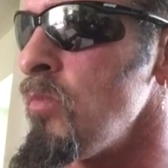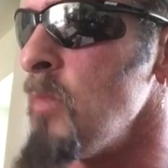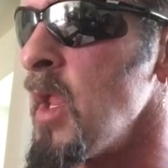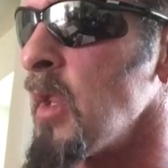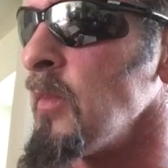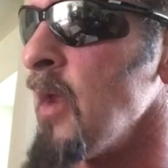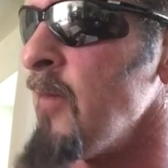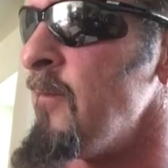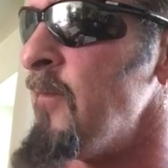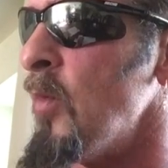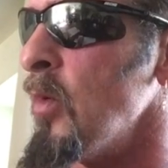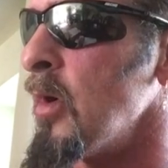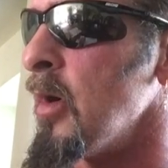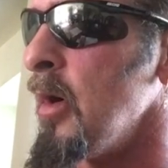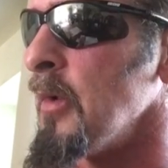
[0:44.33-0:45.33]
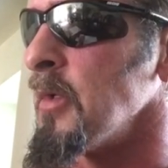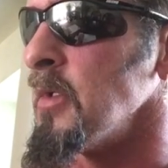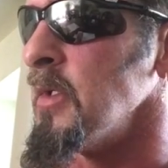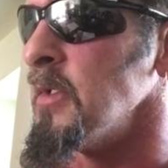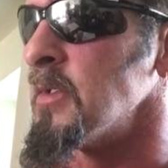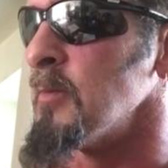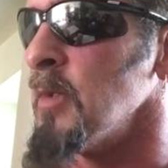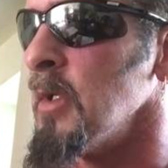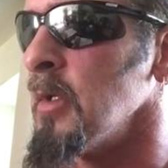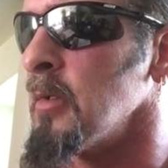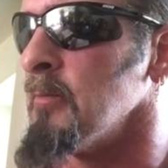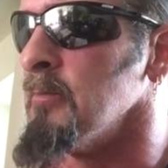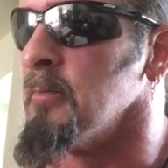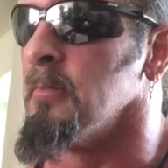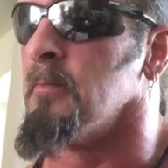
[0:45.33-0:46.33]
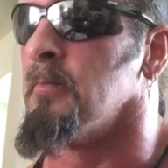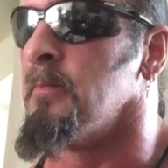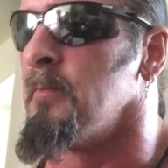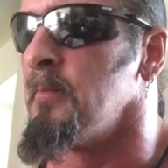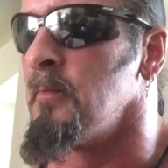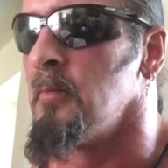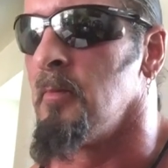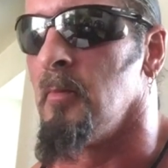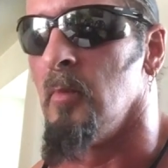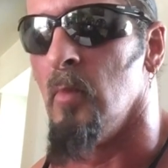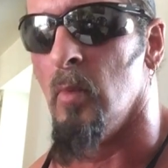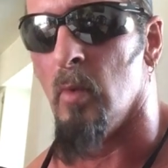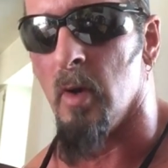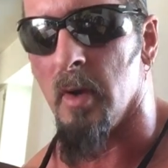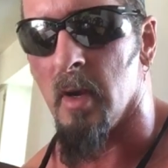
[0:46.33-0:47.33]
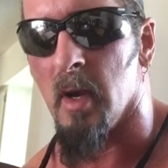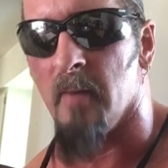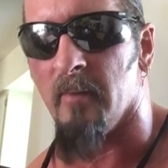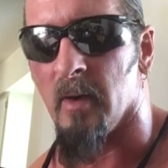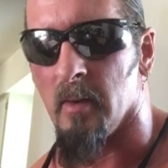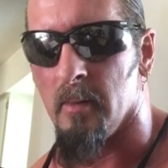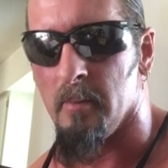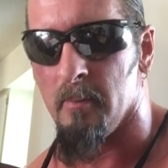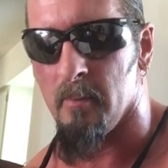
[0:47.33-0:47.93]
making that phone call you need to make, whatever.